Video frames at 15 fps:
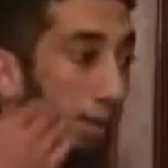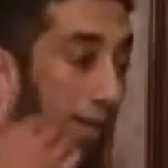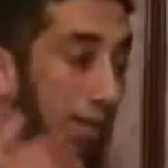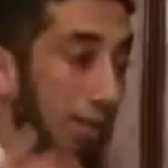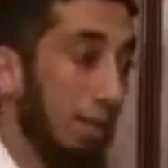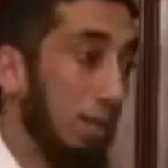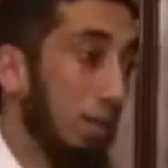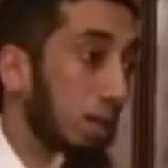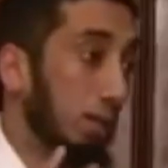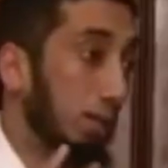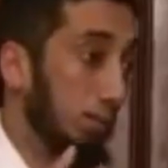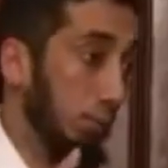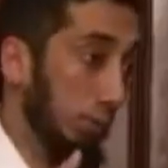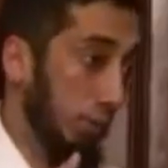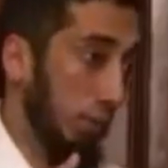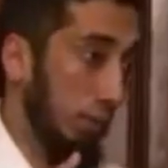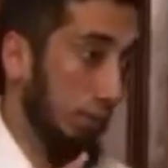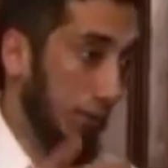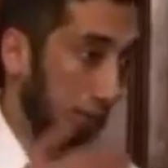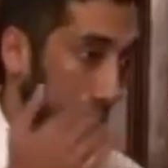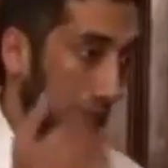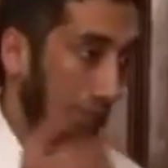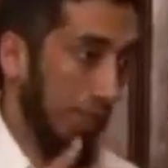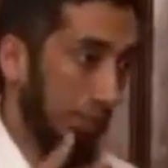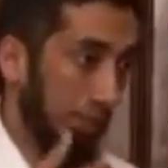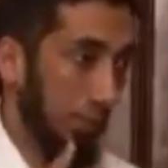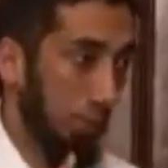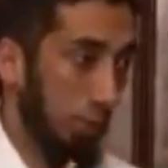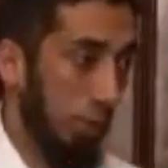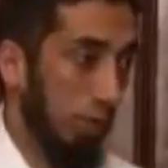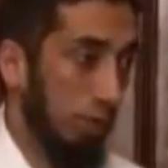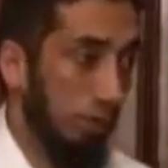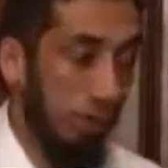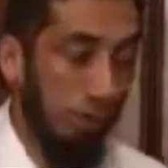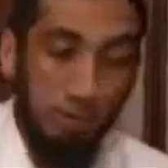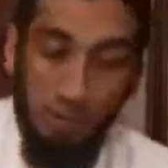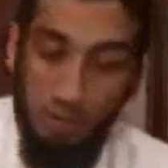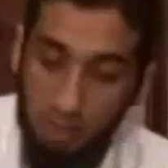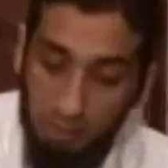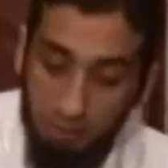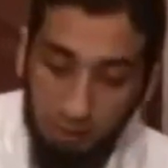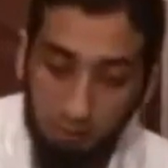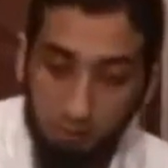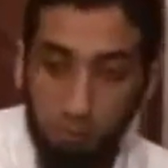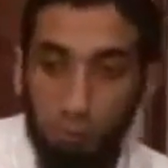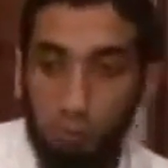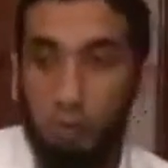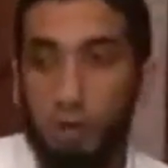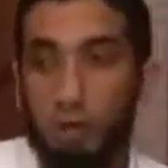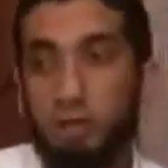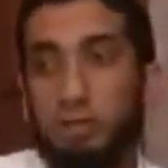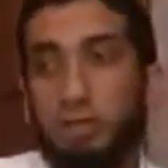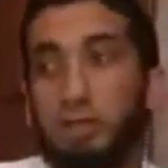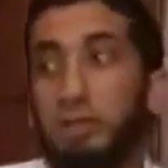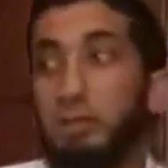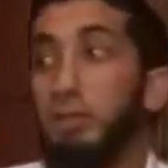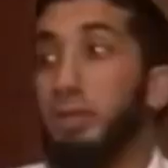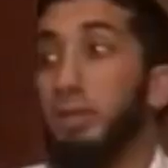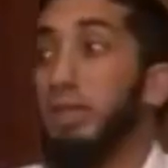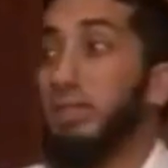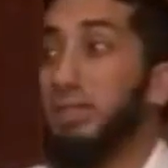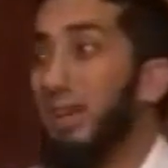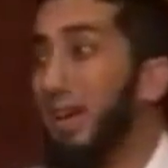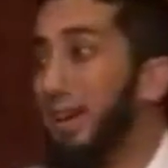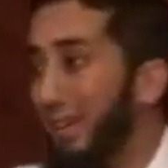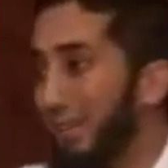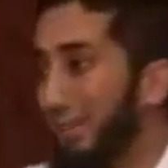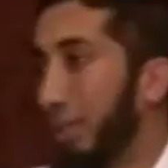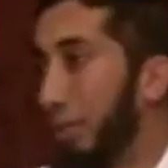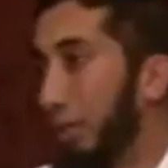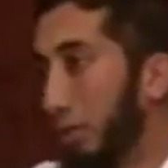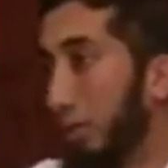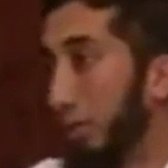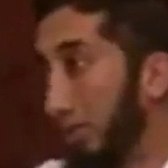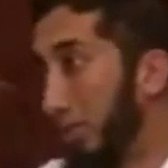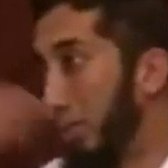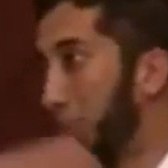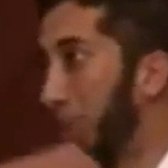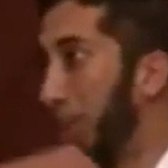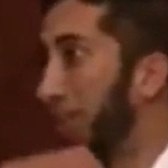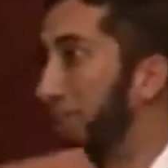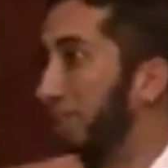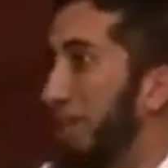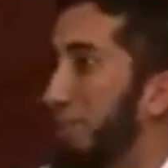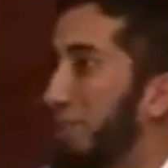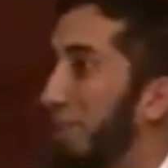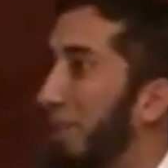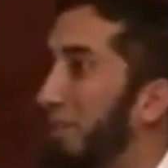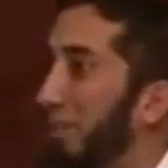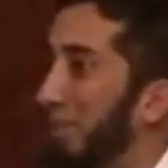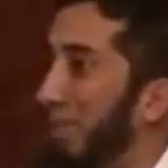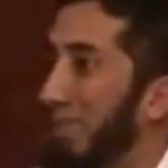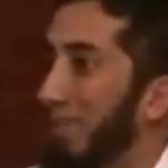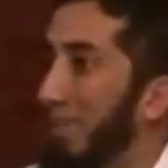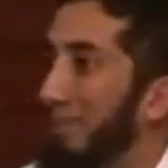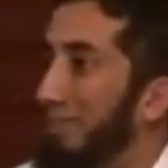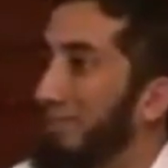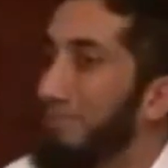and Nahi Anil Munkar, the last thing we talked about, and then move on to the next ayat that are coming since we have time, alhamdulillah.